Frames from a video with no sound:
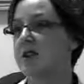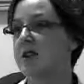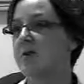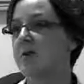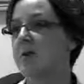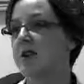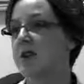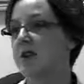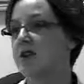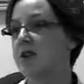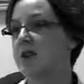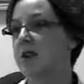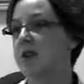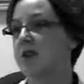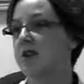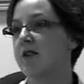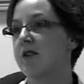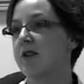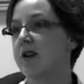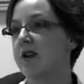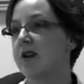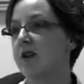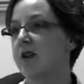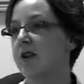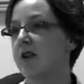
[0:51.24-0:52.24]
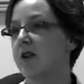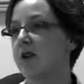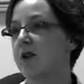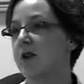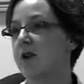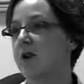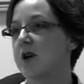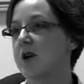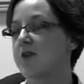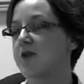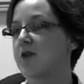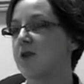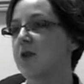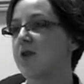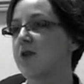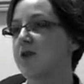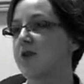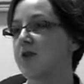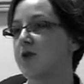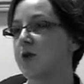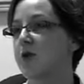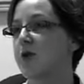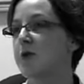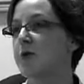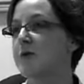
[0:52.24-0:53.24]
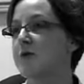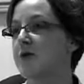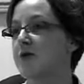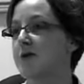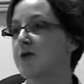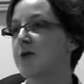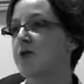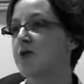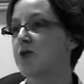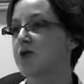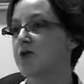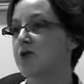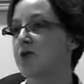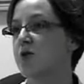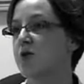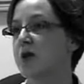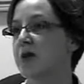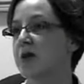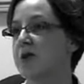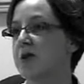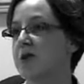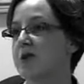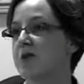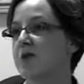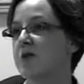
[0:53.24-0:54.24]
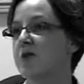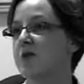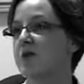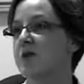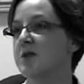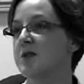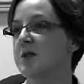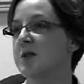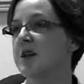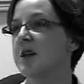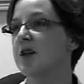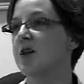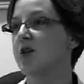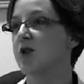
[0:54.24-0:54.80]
laboratory area across all of the groups is 120, so it's a big